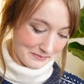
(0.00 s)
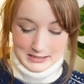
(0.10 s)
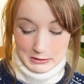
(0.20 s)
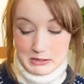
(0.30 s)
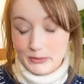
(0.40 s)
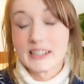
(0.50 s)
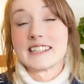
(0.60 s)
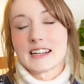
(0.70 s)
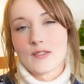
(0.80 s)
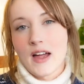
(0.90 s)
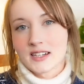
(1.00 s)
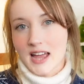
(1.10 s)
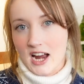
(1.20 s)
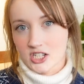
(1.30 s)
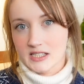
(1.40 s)
So it's really satisfying to
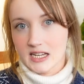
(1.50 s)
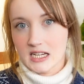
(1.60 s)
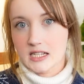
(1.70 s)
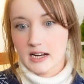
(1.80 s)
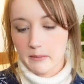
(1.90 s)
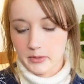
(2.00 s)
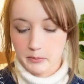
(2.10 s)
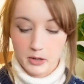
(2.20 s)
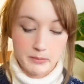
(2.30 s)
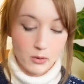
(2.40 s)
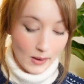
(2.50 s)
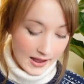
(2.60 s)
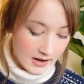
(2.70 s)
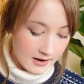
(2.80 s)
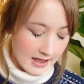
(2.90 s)
actually see it knit up the proper
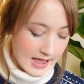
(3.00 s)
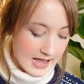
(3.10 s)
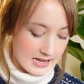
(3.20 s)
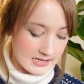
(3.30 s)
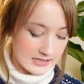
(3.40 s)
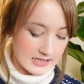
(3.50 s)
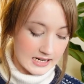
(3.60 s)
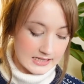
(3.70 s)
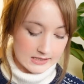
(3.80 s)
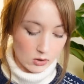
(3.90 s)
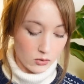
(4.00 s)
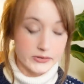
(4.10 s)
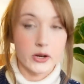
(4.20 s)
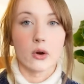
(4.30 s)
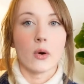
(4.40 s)
way, and it's
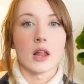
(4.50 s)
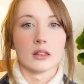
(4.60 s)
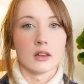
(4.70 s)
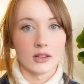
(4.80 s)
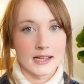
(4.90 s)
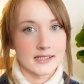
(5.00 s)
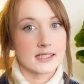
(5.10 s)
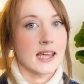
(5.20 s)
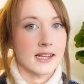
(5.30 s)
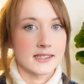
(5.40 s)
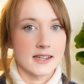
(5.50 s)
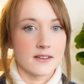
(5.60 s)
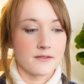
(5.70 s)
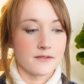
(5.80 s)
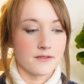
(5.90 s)
also a lot less
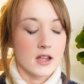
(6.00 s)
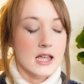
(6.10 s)
intensive